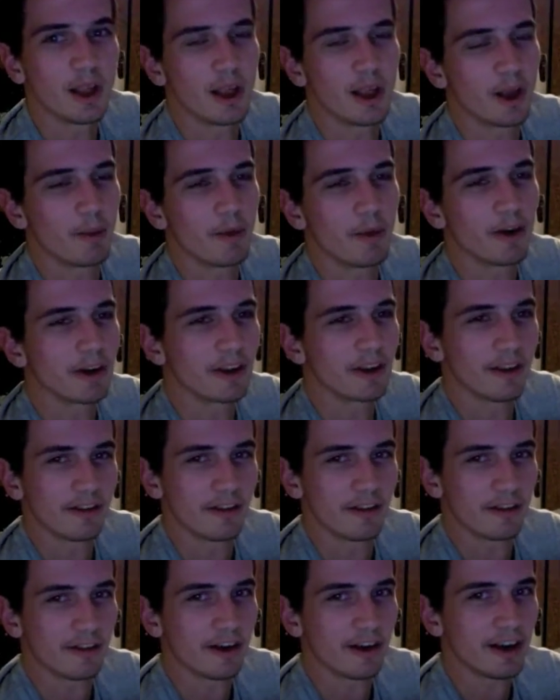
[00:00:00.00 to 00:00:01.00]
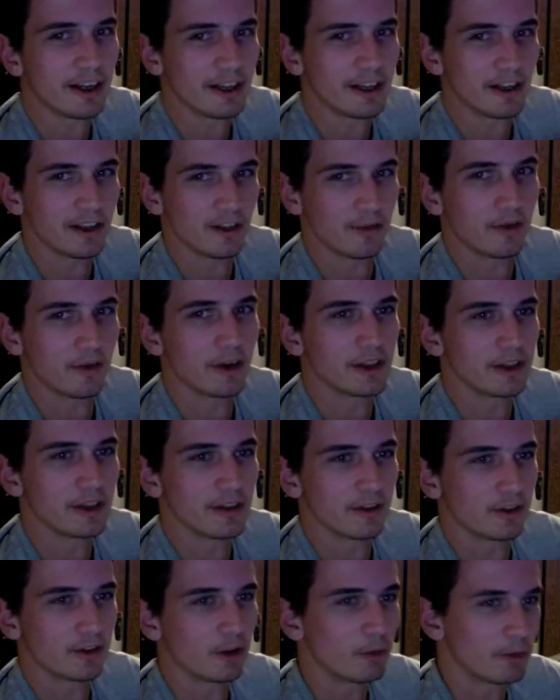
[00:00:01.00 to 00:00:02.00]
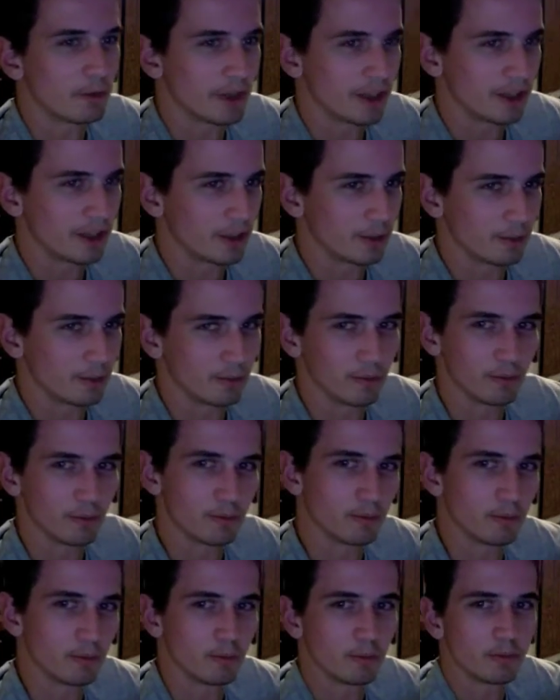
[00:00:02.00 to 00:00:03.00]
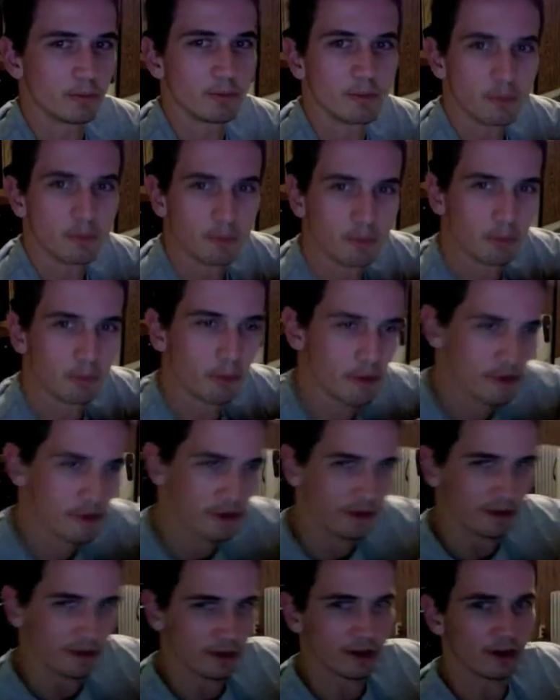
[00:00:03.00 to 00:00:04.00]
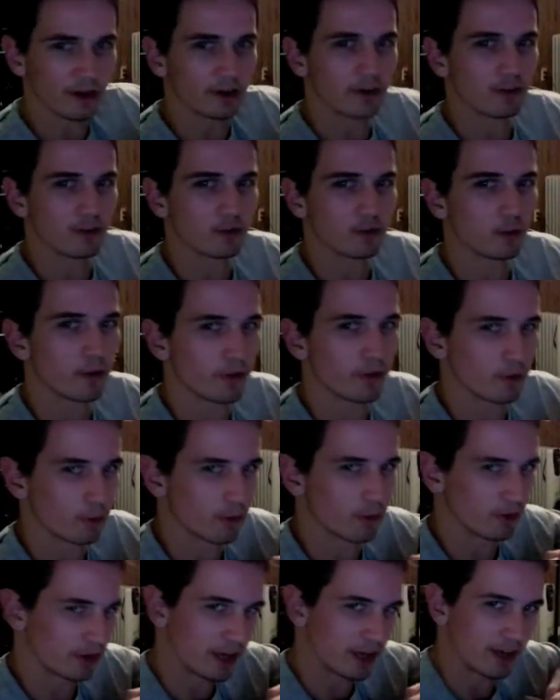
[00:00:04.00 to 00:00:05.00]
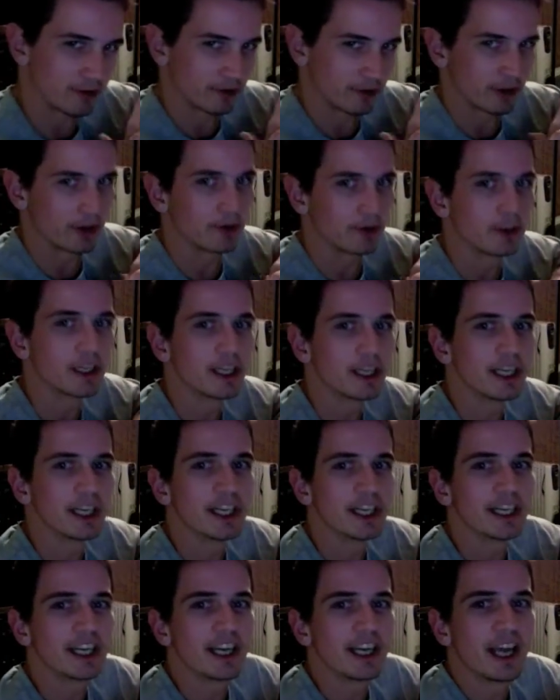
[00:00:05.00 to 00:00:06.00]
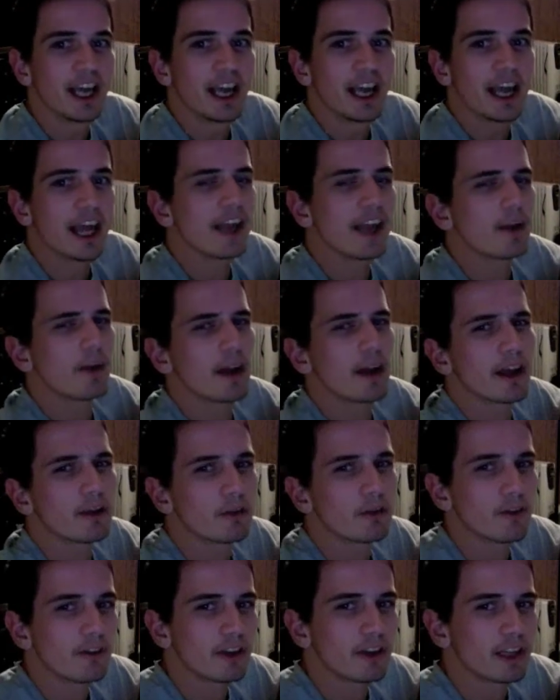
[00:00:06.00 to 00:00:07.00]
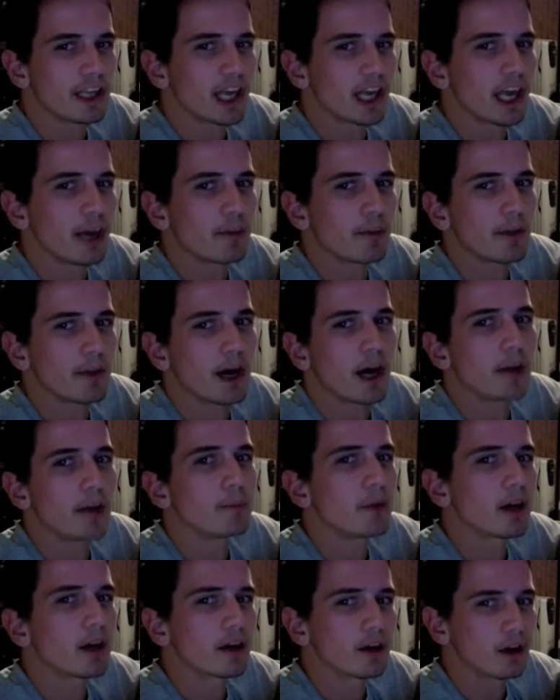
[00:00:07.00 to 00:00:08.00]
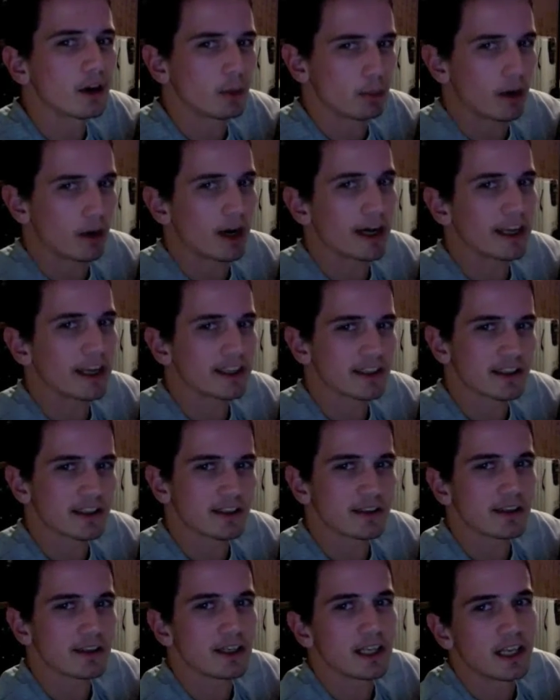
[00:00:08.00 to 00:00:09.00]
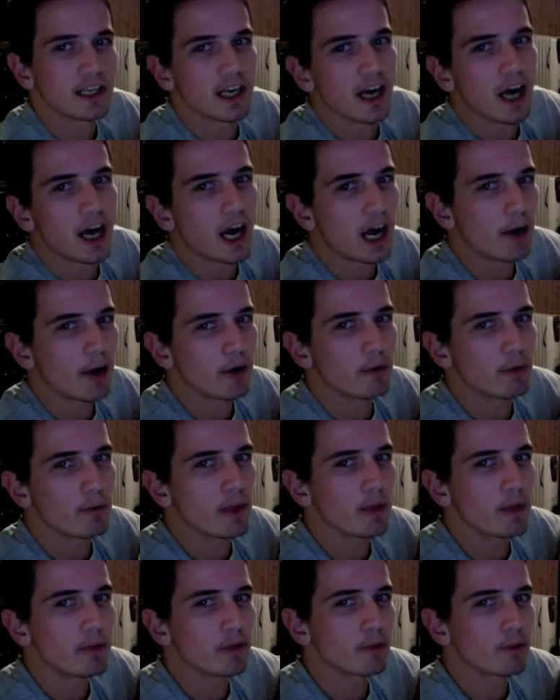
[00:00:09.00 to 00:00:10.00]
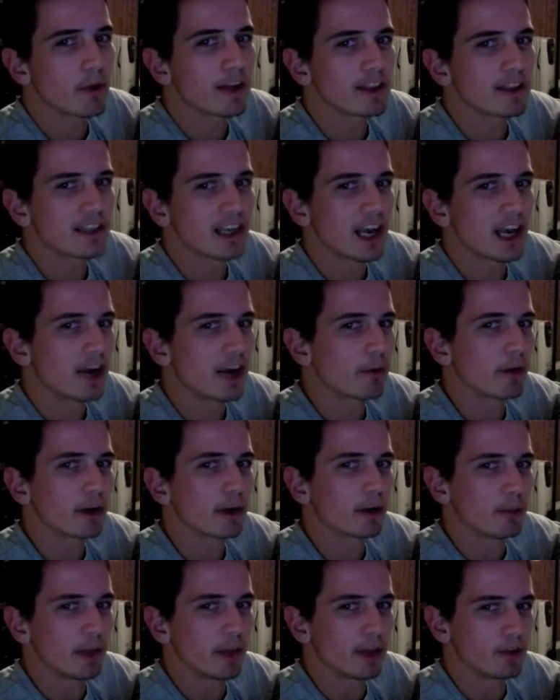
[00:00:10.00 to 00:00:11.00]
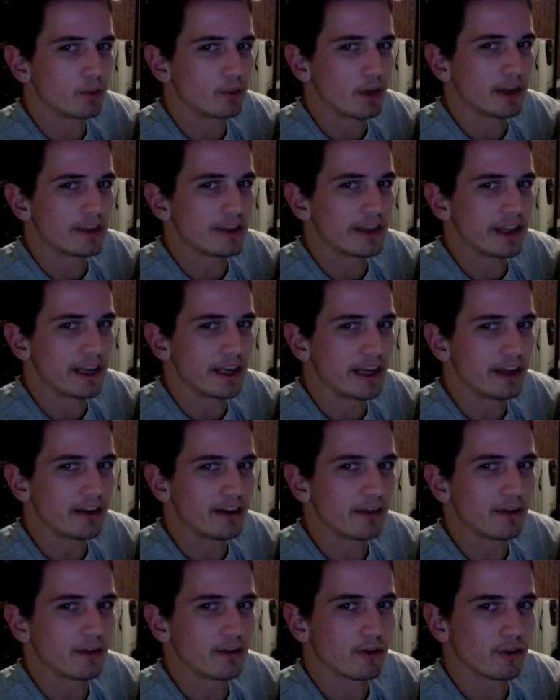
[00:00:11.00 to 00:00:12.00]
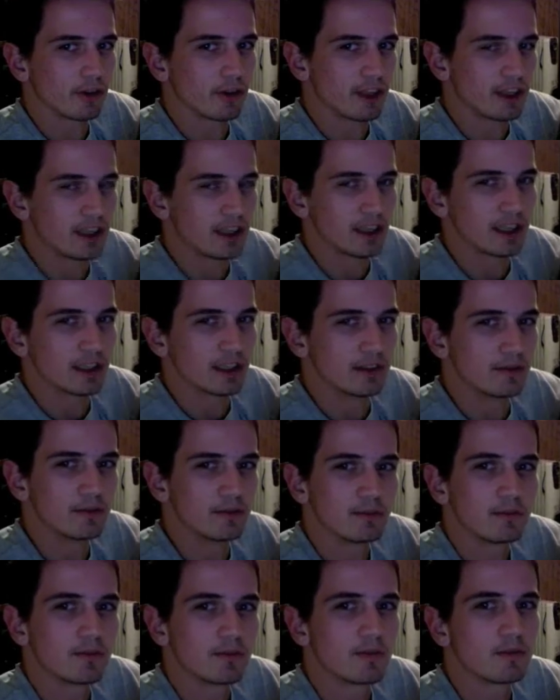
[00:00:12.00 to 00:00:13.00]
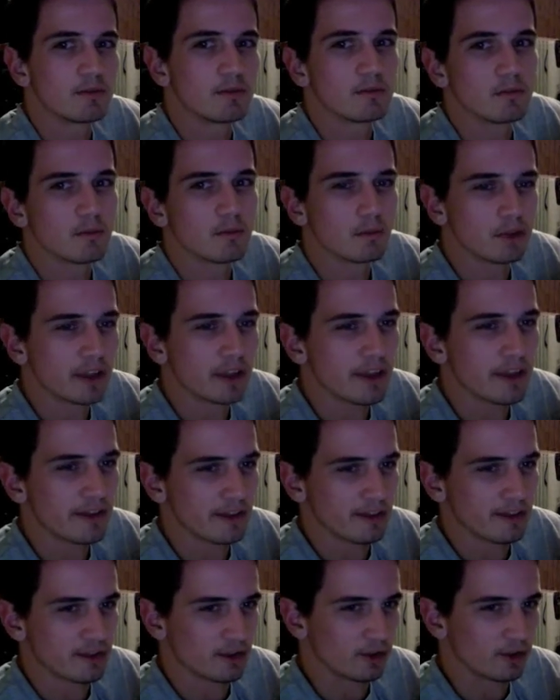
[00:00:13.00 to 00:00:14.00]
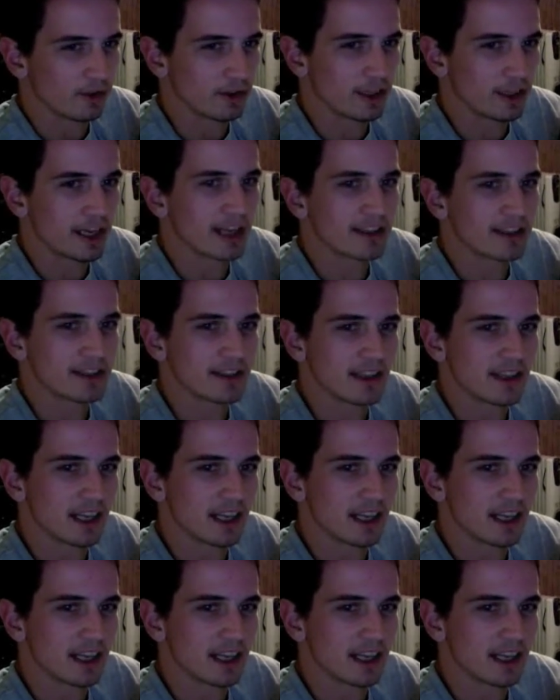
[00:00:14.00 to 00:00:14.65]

American society is very dystopian and Bush is going to destroy the world. I don't know. Anyway, interesting game. I'm not going to buy it. I would maybe rent it. I'd recommend renting it. It's certainly pleasing to look at.